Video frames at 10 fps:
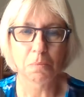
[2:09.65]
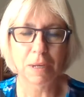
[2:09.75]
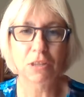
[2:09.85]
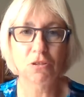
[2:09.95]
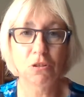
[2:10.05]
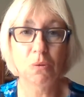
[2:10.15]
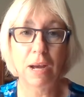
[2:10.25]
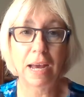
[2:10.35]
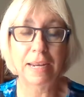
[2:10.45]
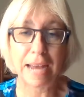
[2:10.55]
but through
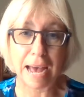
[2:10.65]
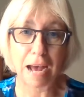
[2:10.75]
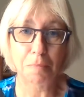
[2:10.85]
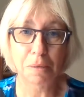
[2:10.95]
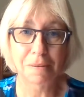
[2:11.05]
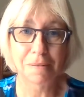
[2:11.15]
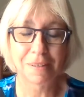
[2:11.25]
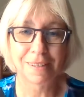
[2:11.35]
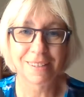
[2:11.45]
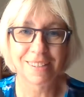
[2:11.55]
an app.
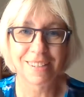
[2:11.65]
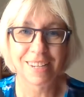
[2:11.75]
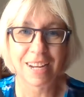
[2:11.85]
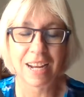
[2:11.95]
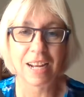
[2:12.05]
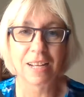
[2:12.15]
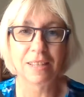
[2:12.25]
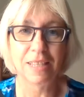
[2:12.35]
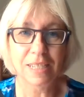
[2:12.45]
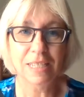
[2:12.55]

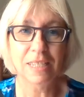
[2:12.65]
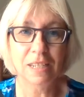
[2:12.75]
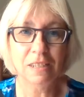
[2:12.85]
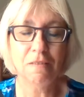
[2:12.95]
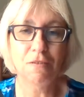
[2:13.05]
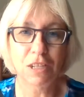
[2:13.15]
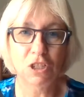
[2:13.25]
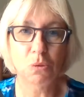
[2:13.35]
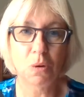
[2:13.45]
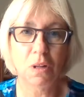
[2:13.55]
This
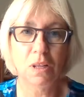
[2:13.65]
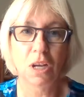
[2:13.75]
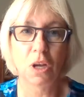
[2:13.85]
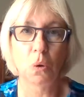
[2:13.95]
individual